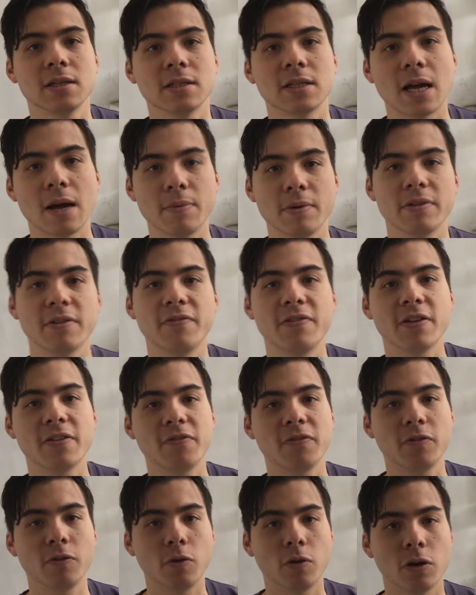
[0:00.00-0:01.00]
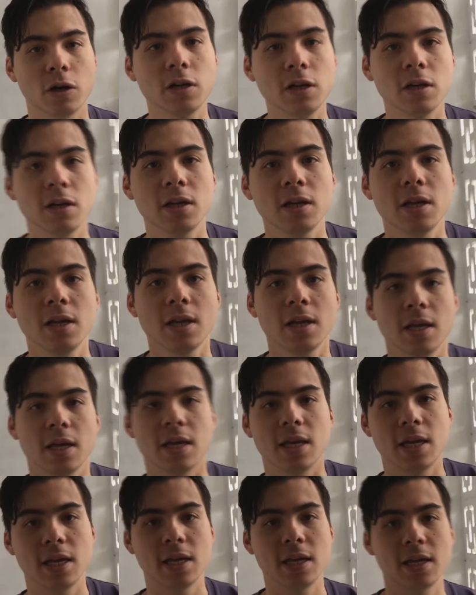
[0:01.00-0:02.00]
top of the 5th floor,
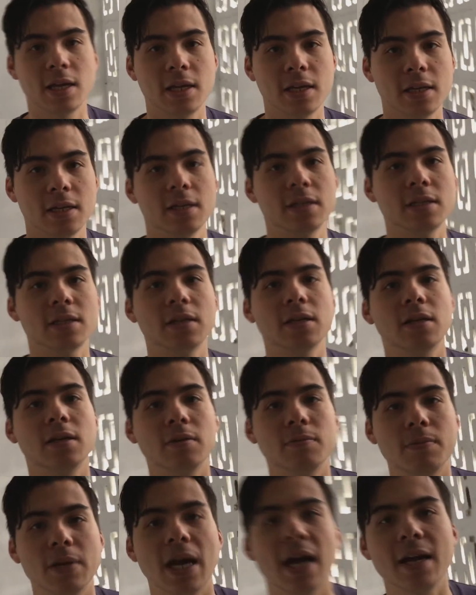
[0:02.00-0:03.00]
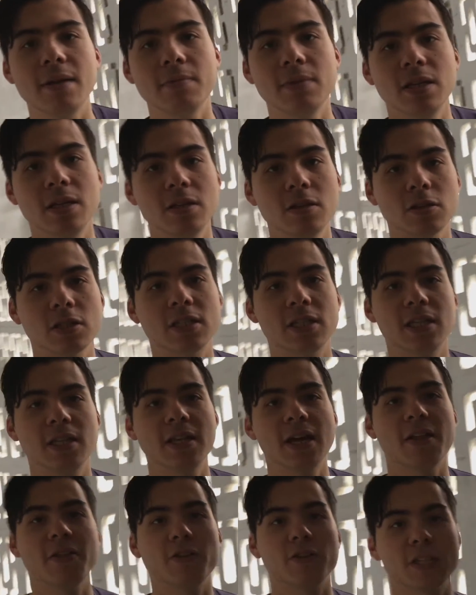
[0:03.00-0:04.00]
and behind me you'll see
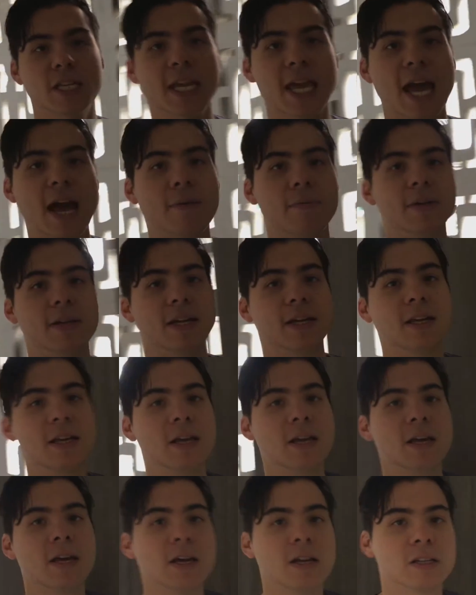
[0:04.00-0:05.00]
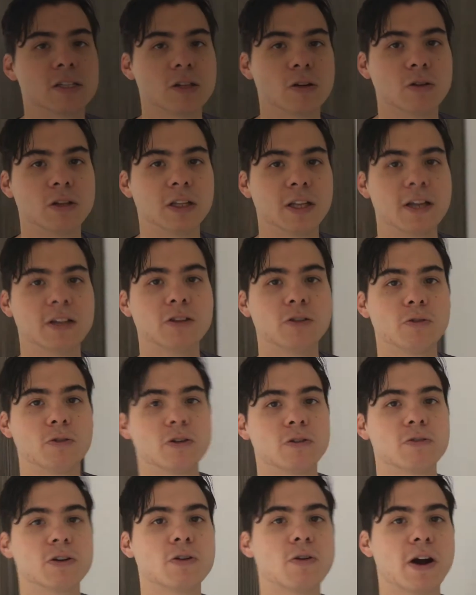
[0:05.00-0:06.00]
that there's a cabinet. So the
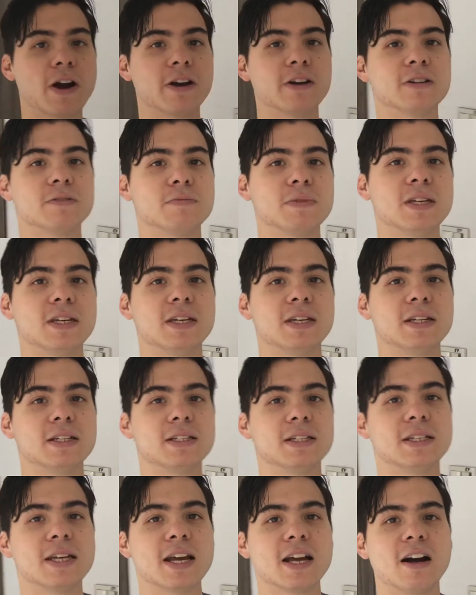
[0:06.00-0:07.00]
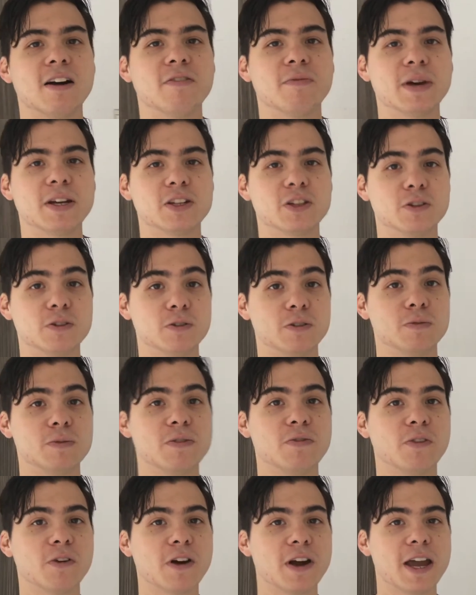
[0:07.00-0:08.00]
landlord requires me to take off my shoes
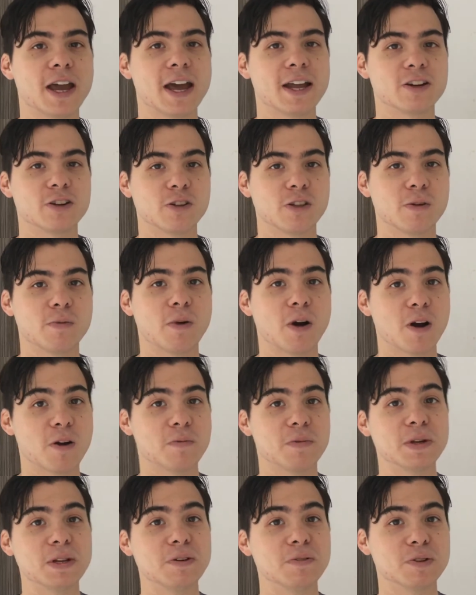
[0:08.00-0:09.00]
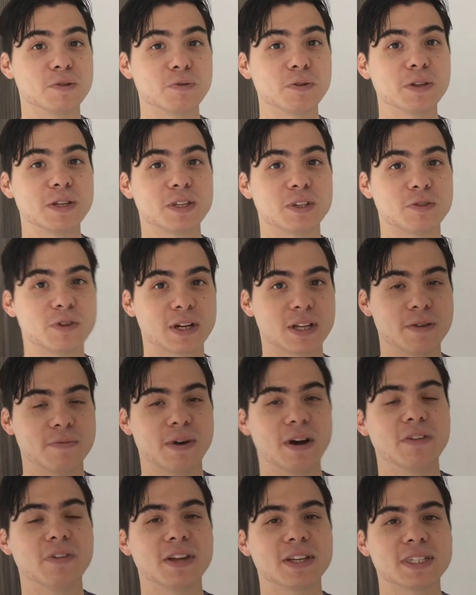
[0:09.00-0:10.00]
before I enter the apartment. He was really strict
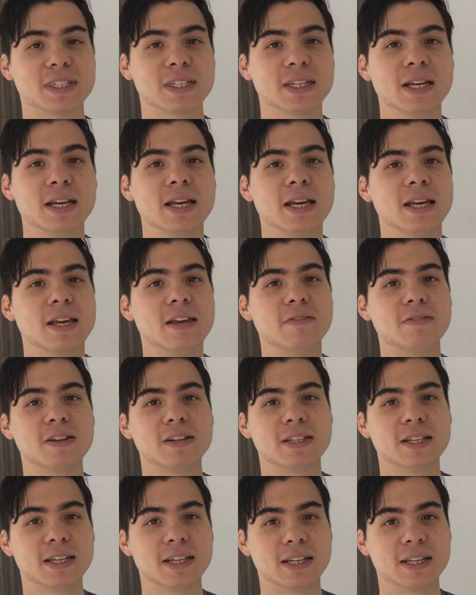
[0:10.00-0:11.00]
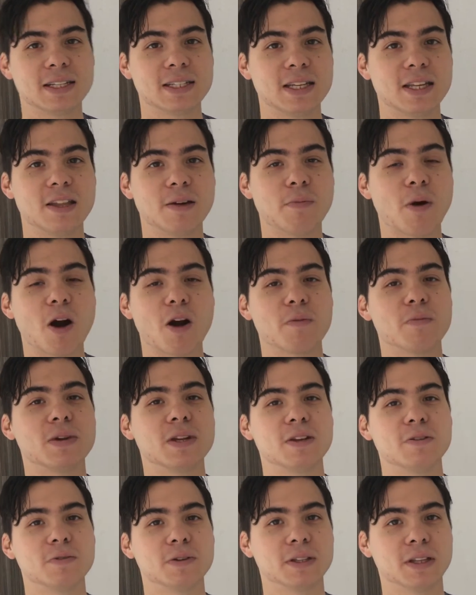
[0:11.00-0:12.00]
about this. Even to see the
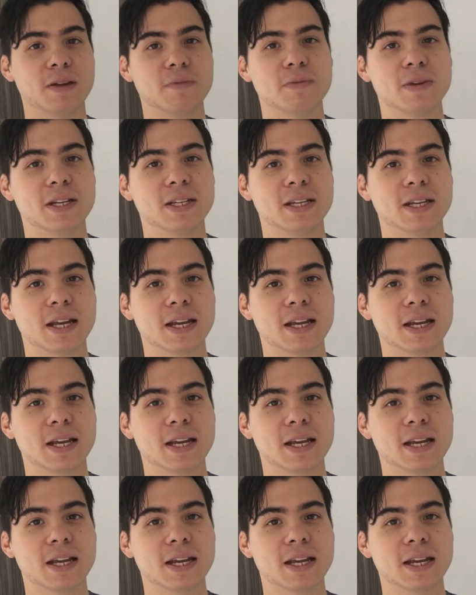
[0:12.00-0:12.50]
apartment, he wouldn't let me